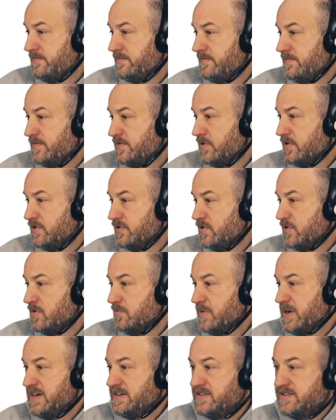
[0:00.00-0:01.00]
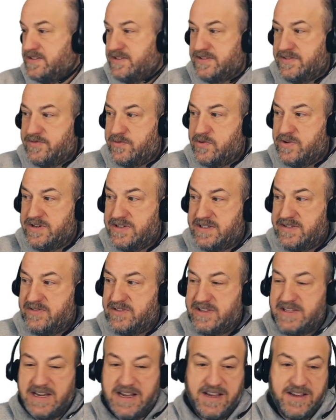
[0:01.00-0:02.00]
So our total basis is
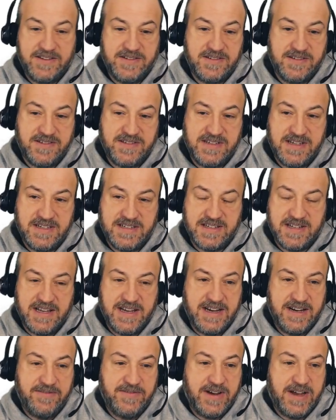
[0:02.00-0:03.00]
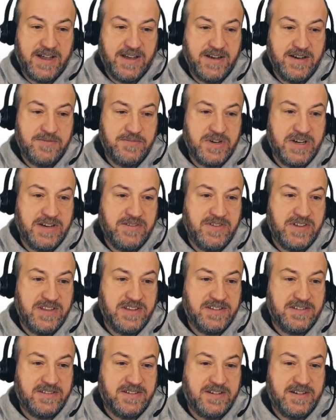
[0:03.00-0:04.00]
$47,000. Assessed land value. I'm gonna give you this
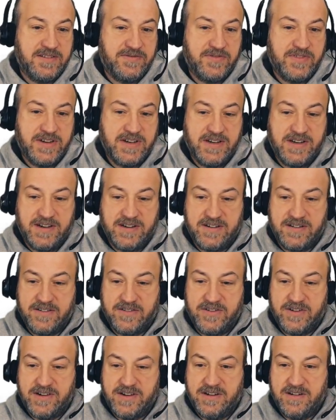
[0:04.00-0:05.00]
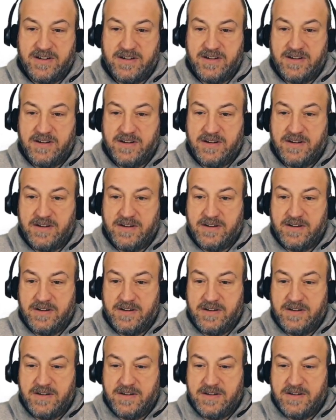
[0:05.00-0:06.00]
stuff in here. Hold
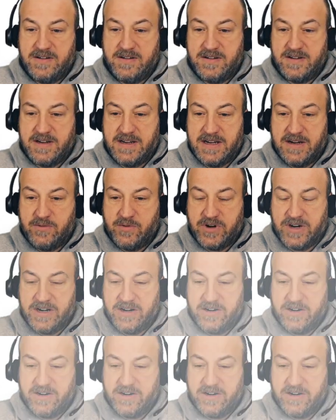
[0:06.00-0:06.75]
on.